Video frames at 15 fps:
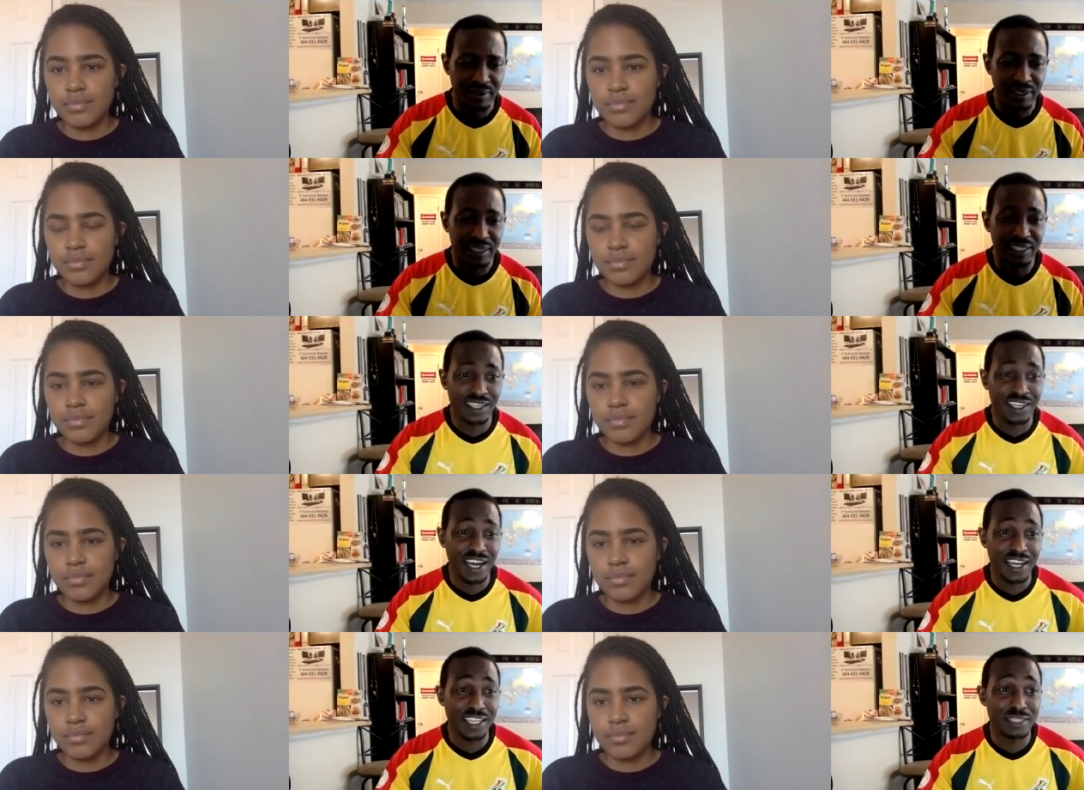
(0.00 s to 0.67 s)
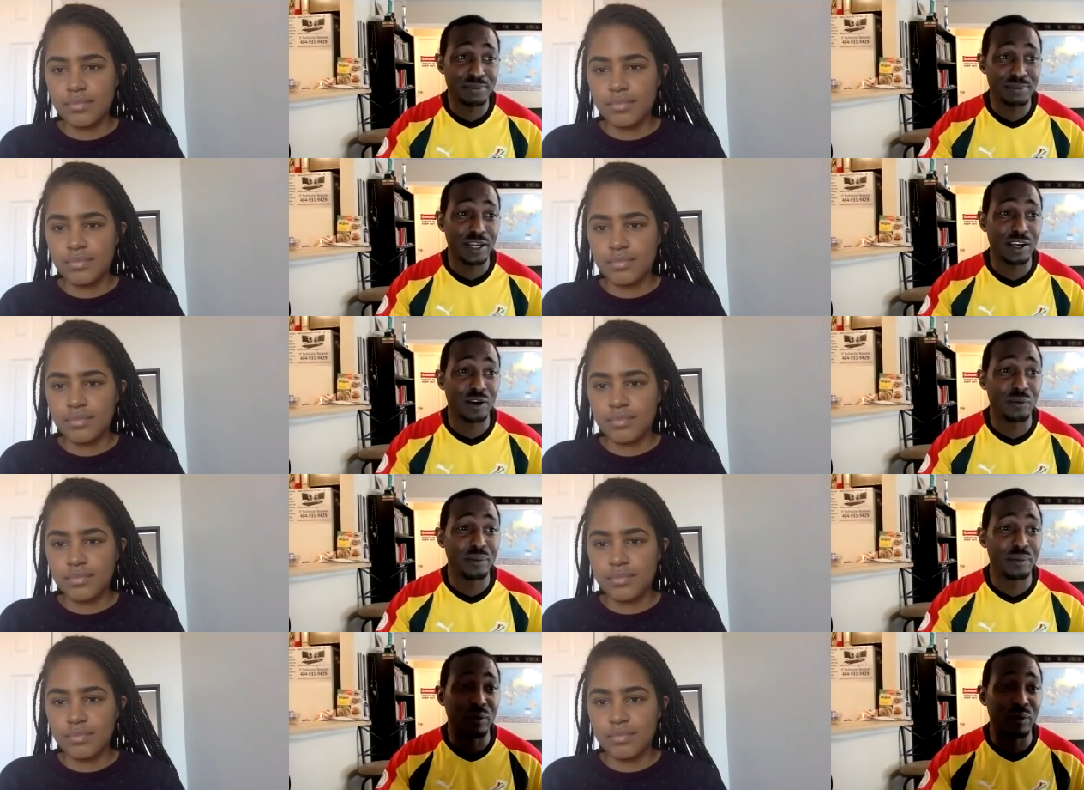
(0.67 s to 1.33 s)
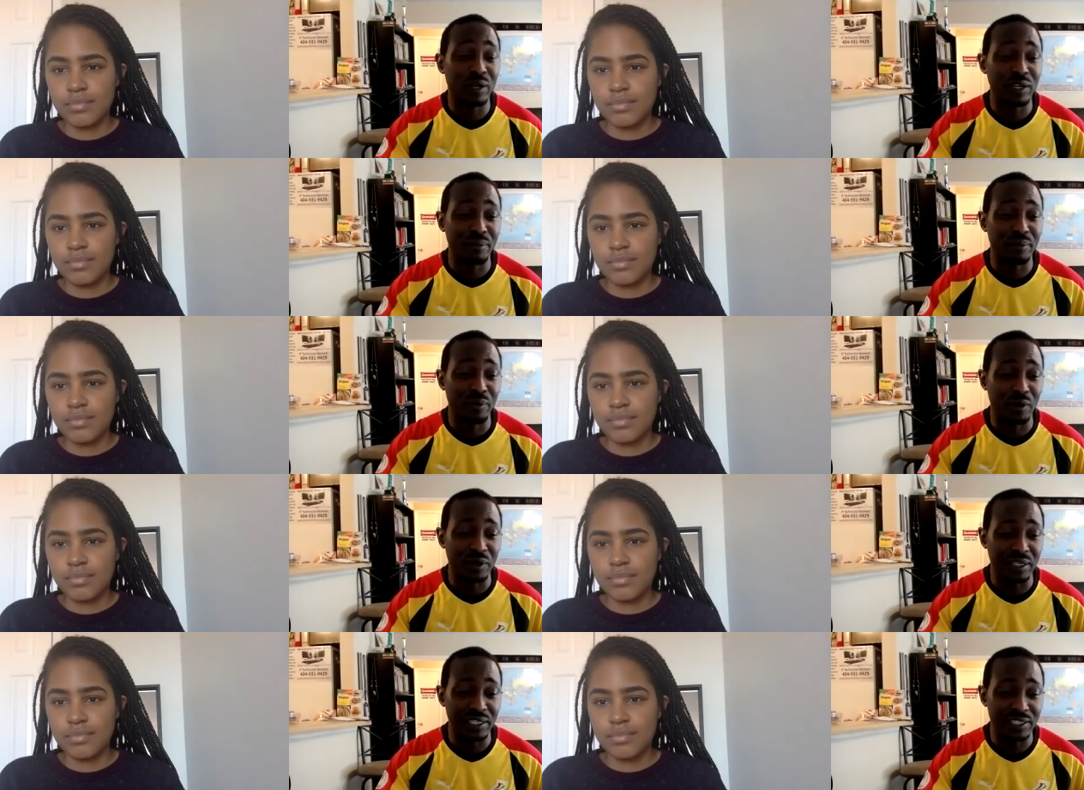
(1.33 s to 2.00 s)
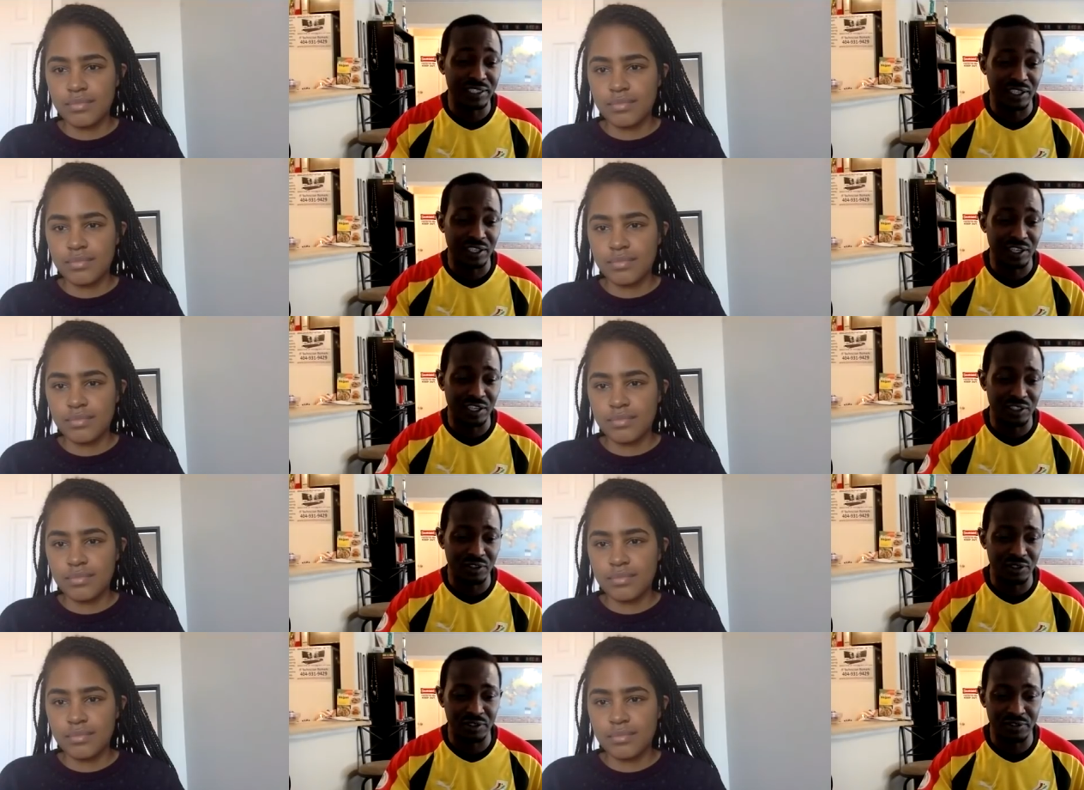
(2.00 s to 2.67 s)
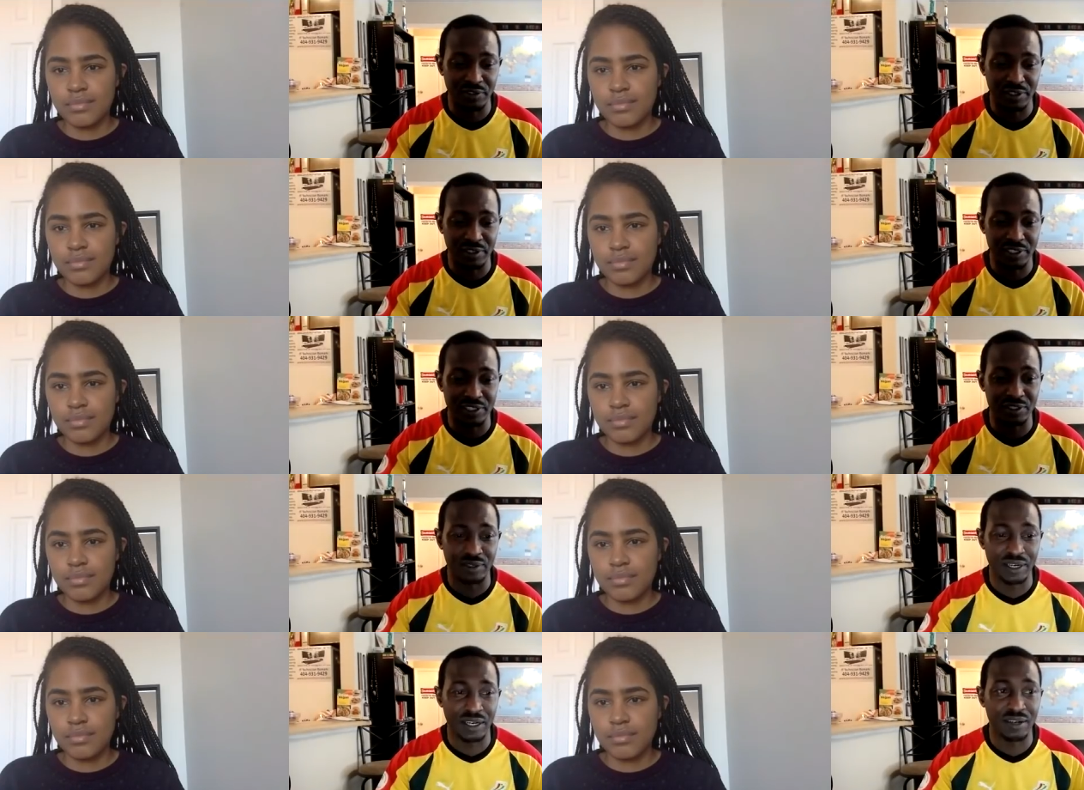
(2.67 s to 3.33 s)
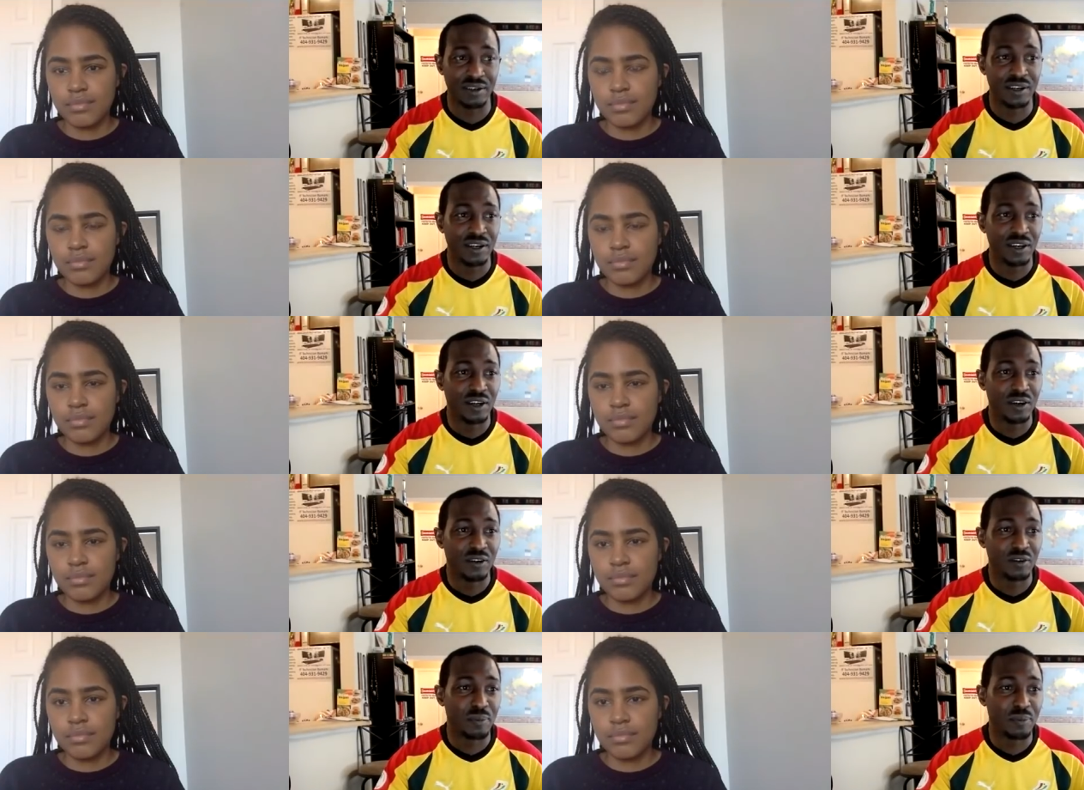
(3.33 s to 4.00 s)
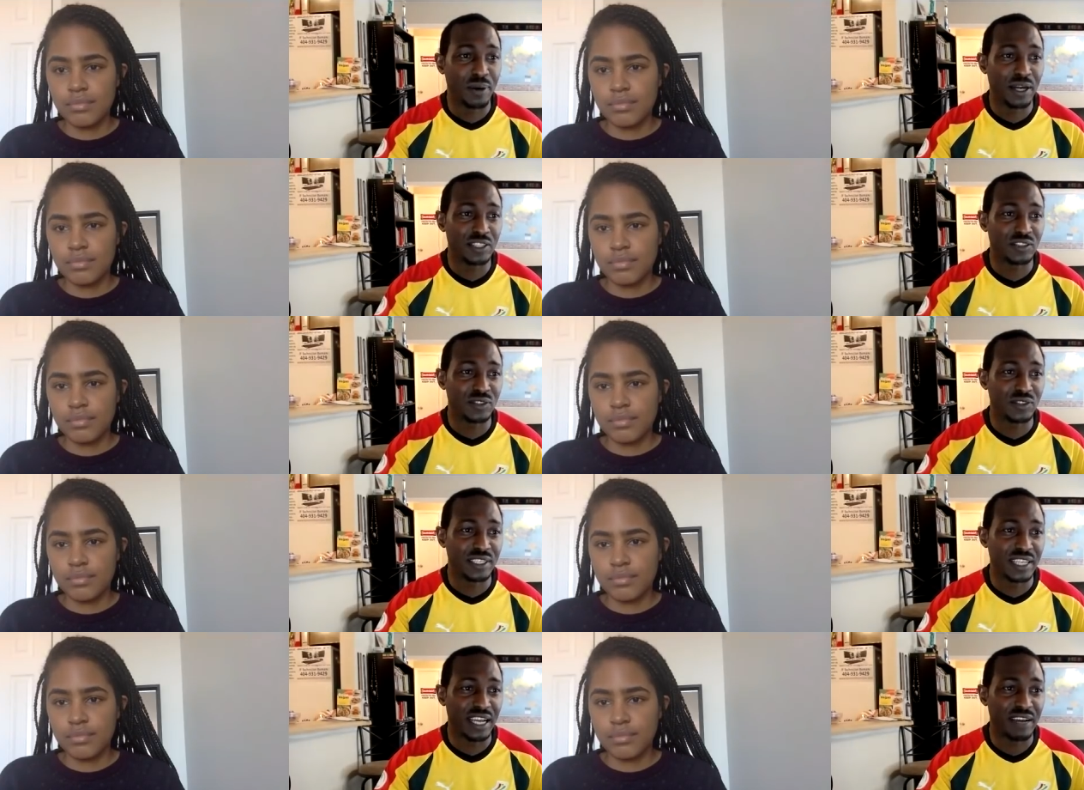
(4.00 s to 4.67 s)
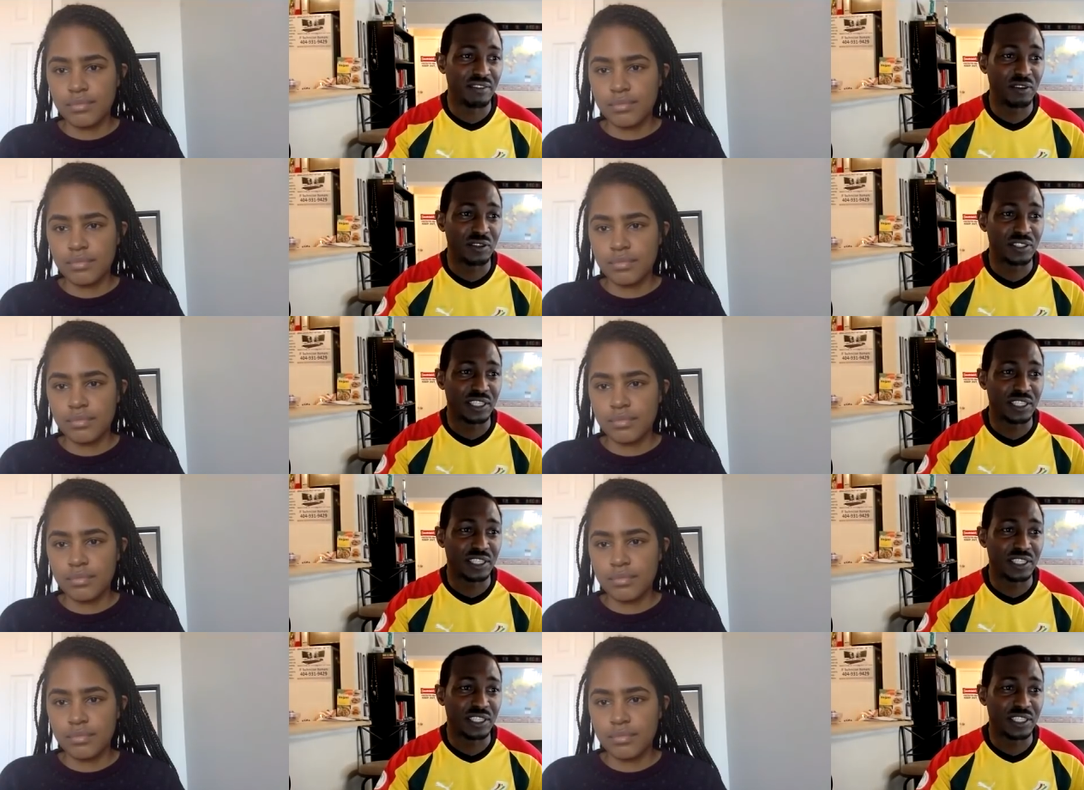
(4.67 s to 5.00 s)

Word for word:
Speaker 1: yeah, Ghana's probably gonna be one of the more easier countries for us to uh, repatriate and have those